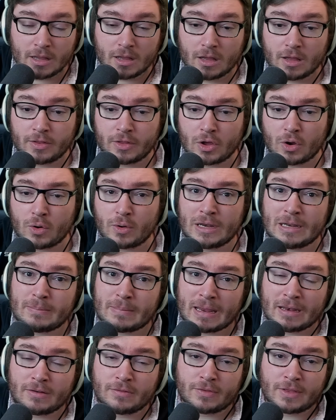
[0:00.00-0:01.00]
The only
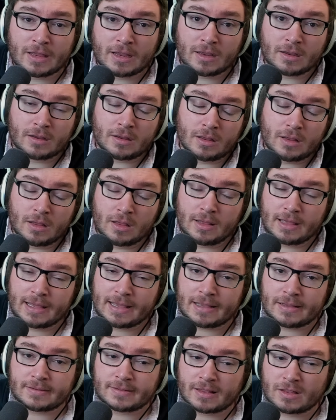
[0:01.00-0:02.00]
main thing
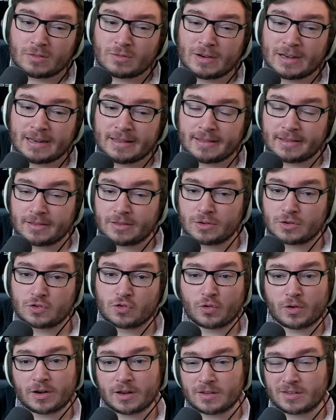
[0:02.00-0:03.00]
is that the
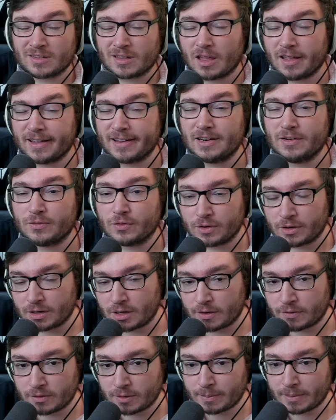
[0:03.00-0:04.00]
Shreddie has kind of got
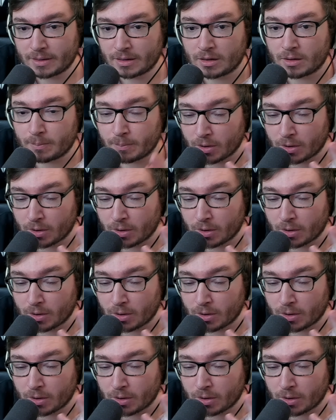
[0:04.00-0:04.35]
nerfed a bit,